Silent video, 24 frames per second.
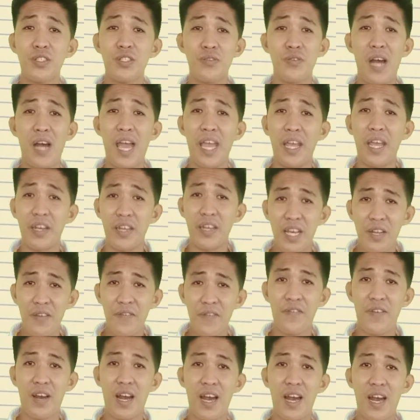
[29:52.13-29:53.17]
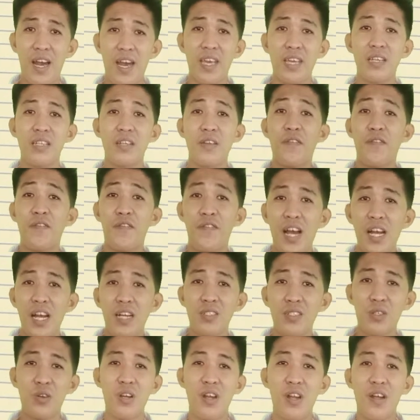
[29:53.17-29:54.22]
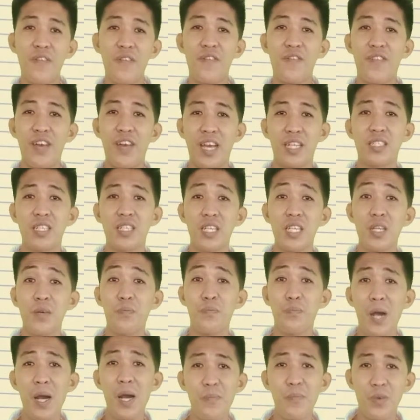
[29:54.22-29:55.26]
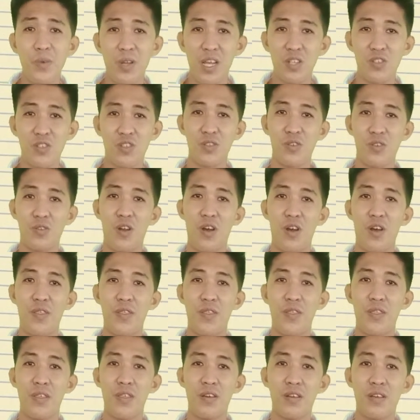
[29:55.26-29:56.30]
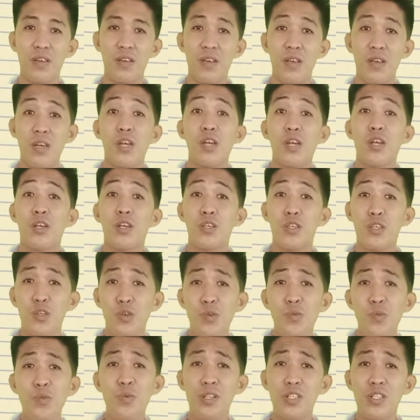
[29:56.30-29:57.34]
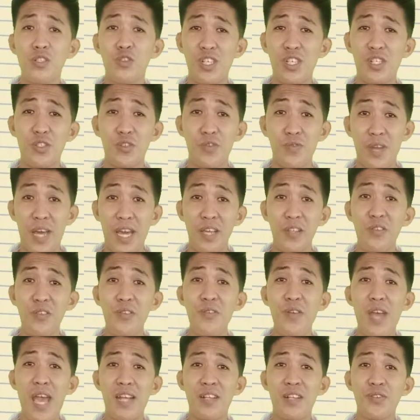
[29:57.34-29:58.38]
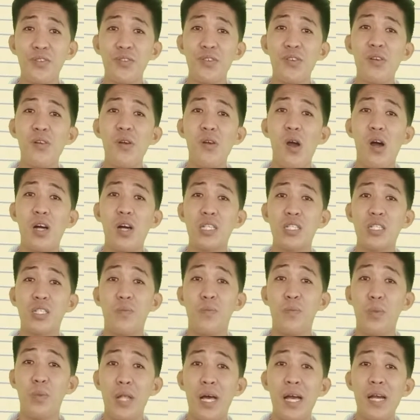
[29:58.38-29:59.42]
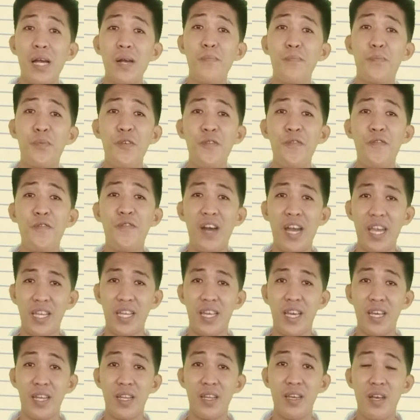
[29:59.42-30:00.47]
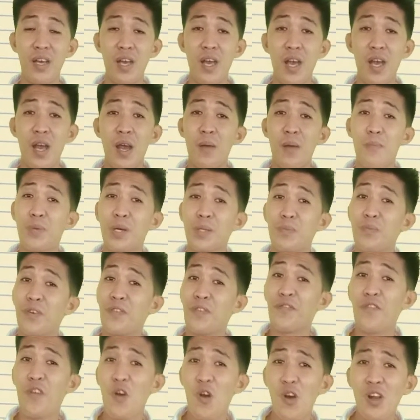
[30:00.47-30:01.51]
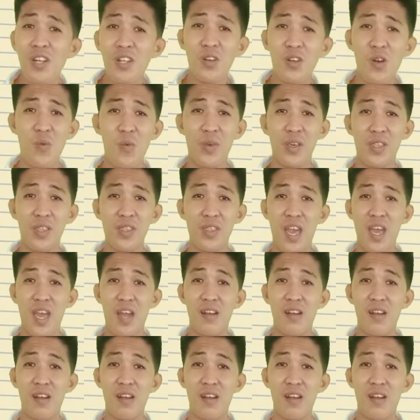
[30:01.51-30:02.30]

identify the factor affecting the population growth. You will just write your answer on the blank provided. But before going there,